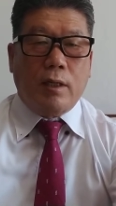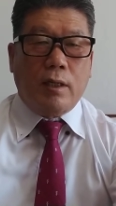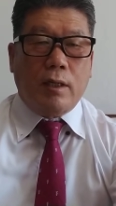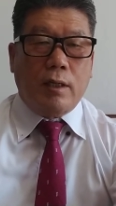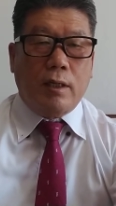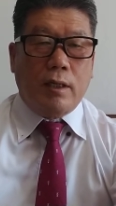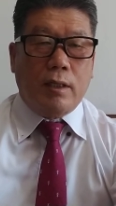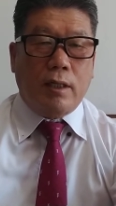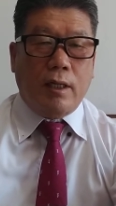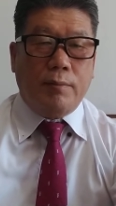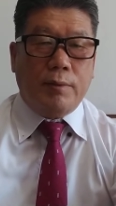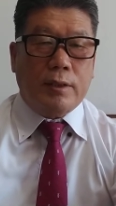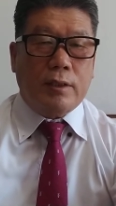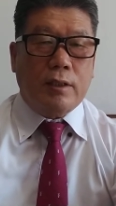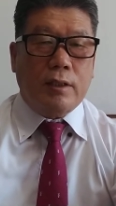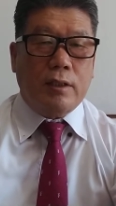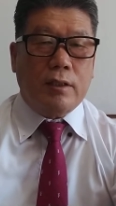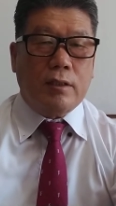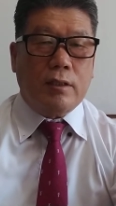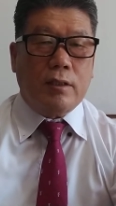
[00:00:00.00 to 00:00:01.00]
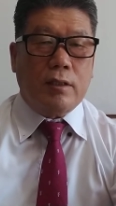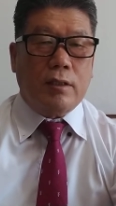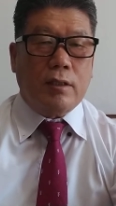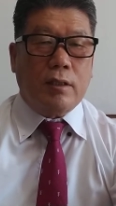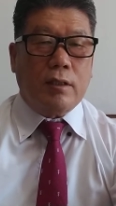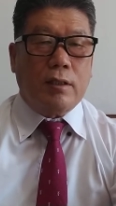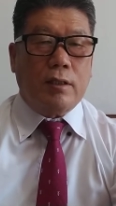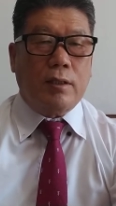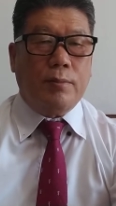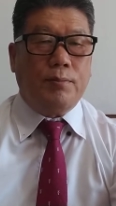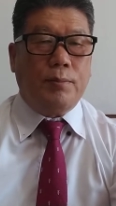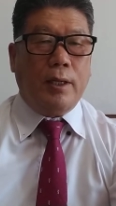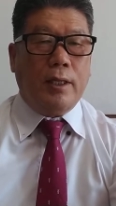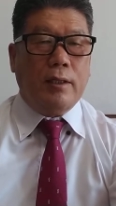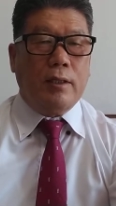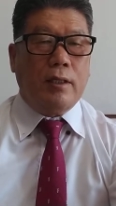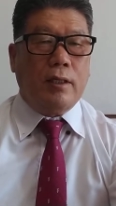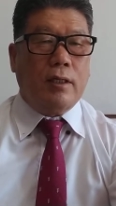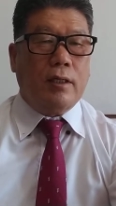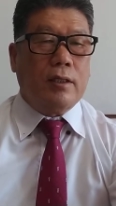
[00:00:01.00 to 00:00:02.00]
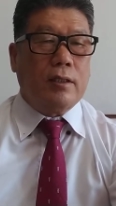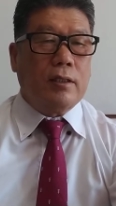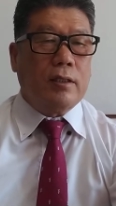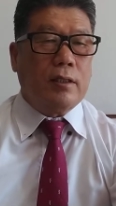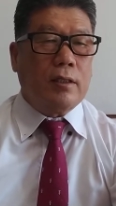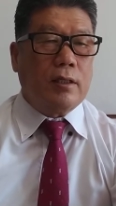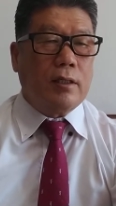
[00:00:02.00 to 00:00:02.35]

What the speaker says: Number three is depending on